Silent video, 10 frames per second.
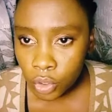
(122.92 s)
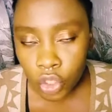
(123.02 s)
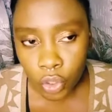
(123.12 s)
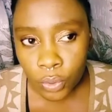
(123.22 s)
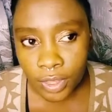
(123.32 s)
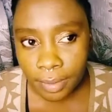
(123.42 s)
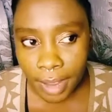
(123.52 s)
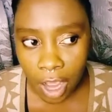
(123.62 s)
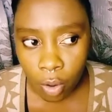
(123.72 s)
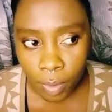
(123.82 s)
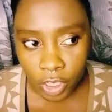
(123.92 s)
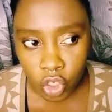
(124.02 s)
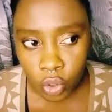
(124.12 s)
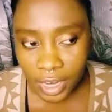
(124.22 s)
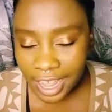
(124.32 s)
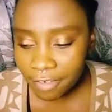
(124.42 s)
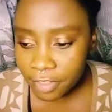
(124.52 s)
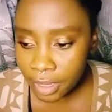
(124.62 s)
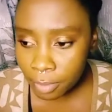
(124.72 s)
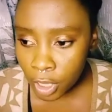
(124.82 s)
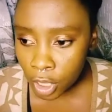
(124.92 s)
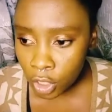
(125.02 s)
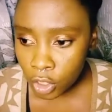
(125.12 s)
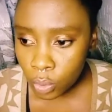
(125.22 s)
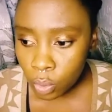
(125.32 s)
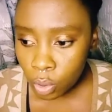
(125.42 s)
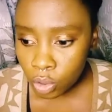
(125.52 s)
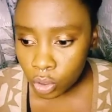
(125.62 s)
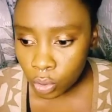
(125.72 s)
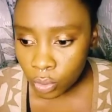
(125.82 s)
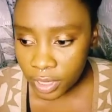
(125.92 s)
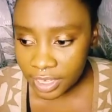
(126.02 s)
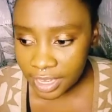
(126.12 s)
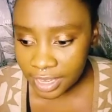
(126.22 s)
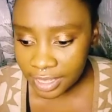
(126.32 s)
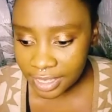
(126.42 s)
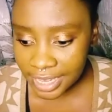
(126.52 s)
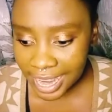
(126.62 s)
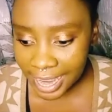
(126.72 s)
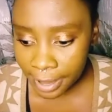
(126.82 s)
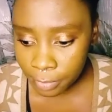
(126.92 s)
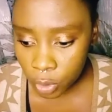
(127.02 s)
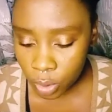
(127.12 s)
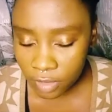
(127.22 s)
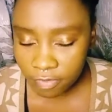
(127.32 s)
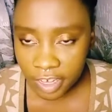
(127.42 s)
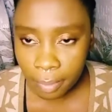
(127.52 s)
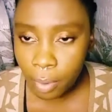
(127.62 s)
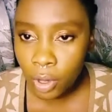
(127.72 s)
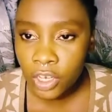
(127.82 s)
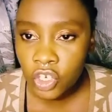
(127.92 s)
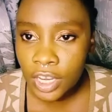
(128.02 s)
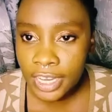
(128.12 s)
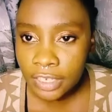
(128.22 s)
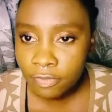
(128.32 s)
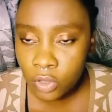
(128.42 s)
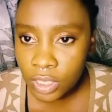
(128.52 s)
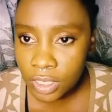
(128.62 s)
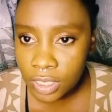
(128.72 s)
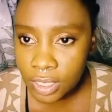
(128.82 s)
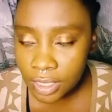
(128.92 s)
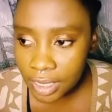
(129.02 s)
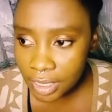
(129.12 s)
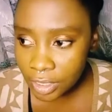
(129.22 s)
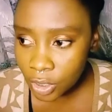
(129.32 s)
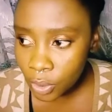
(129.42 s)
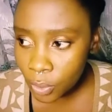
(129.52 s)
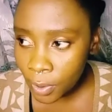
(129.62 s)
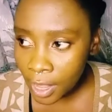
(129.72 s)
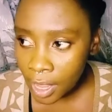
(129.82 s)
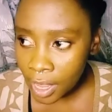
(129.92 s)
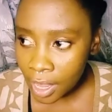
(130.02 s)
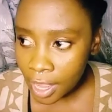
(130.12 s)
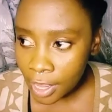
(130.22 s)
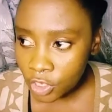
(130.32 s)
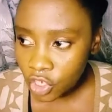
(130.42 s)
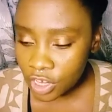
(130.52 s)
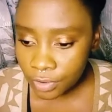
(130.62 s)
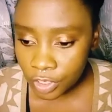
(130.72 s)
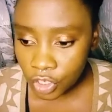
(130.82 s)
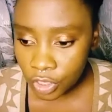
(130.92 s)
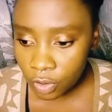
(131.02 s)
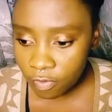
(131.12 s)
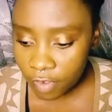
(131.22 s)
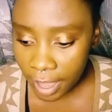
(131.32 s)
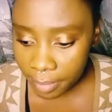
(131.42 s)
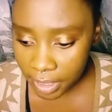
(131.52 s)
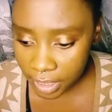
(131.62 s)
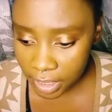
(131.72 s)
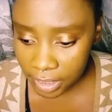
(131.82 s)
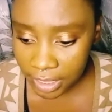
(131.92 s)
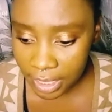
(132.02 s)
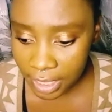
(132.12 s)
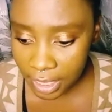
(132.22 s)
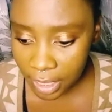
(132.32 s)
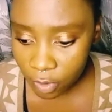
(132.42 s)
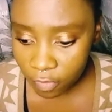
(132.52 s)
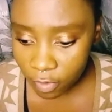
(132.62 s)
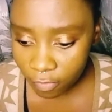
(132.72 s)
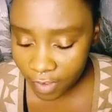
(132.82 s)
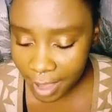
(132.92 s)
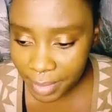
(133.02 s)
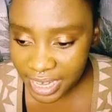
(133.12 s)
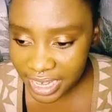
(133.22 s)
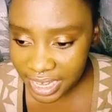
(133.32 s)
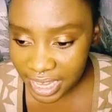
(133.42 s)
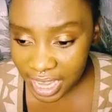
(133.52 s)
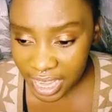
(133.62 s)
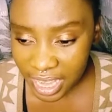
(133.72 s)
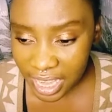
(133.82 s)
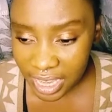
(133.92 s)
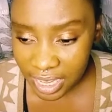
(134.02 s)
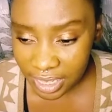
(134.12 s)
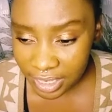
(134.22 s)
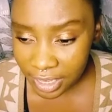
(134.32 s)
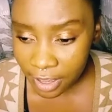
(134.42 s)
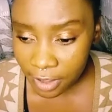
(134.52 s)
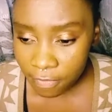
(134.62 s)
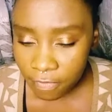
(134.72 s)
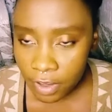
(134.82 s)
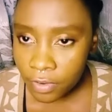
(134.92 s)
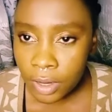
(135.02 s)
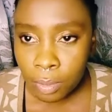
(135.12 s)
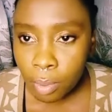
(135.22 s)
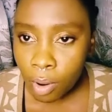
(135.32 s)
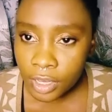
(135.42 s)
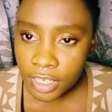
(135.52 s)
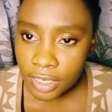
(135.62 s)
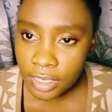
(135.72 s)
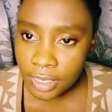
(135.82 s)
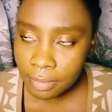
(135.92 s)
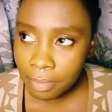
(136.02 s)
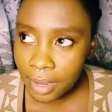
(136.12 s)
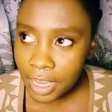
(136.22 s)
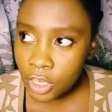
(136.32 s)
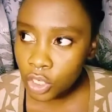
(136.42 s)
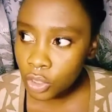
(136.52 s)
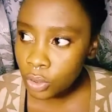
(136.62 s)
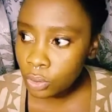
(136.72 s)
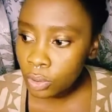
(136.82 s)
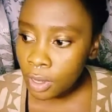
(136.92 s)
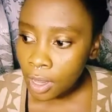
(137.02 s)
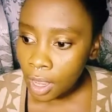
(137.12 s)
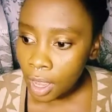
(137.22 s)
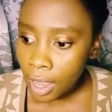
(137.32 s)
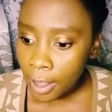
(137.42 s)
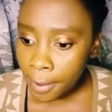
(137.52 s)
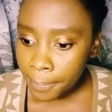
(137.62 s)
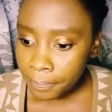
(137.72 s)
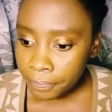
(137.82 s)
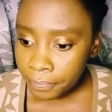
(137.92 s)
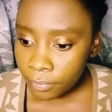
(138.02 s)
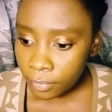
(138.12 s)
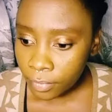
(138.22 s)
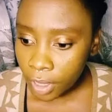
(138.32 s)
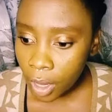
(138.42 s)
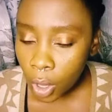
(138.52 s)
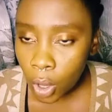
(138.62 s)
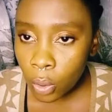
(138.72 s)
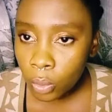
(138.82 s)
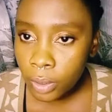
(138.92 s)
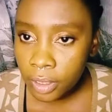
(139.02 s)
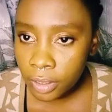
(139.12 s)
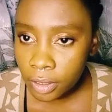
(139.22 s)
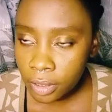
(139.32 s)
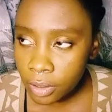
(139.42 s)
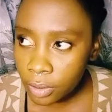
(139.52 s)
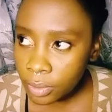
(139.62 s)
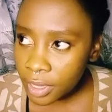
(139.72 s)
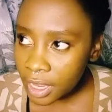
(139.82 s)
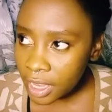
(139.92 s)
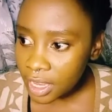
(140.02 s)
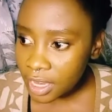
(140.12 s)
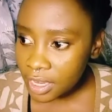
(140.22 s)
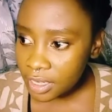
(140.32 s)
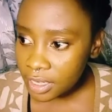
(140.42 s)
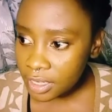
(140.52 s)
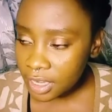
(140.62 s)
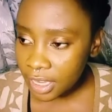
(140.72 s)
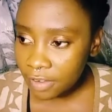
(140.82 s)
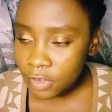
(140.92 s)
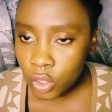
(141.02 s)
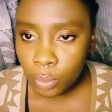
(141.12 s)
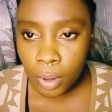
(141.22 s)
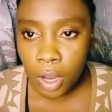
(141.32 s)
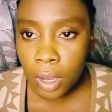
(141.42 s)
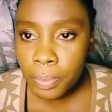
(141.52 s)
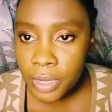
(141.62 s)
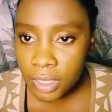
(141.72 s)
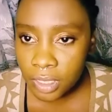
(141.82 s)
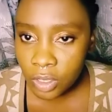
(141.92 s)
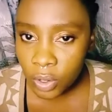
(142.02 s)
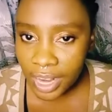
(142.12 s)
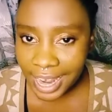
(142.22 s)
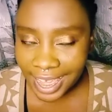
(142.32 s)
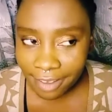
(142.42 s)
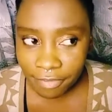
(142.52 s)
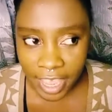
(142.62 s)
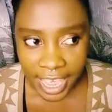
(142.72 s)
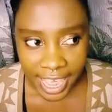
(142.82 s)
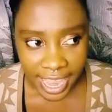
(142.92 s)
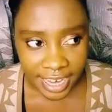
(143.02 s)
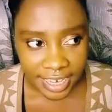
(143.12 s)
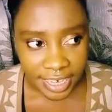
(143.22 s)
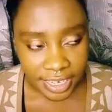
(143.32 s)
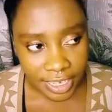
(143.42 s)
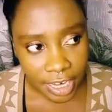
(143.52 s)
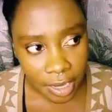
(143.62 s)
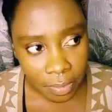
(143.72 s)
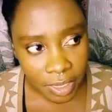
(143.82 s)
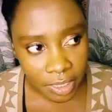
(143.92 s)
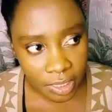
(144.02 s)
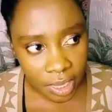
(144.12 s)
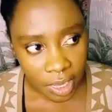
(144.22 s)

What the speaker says: show them how much you love them. You won't always get the time to even apologize for certain things. So cherishing your family and taking care of your family is very important. It makes you a whole, you know. It gives you purpose in your life, and it determines